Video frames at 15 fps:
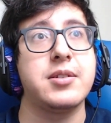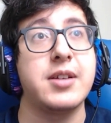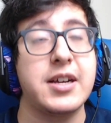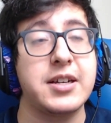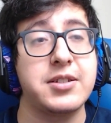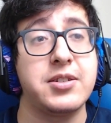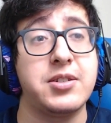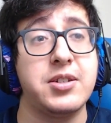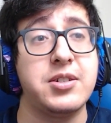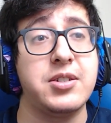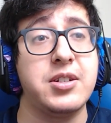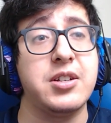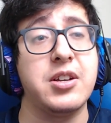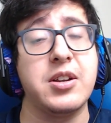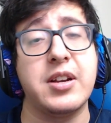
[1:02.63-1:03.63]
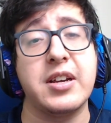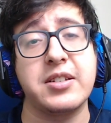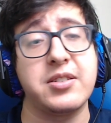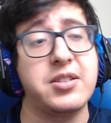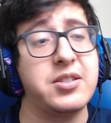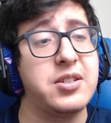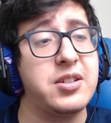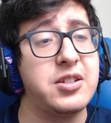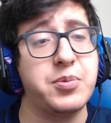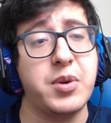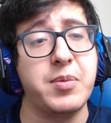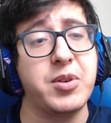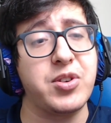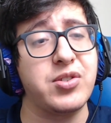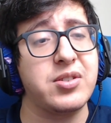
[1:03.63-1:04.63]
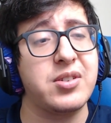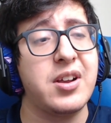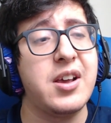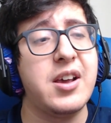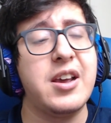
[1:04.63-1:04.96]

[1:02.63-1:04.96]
GG, and Nexus GG is pretty much just,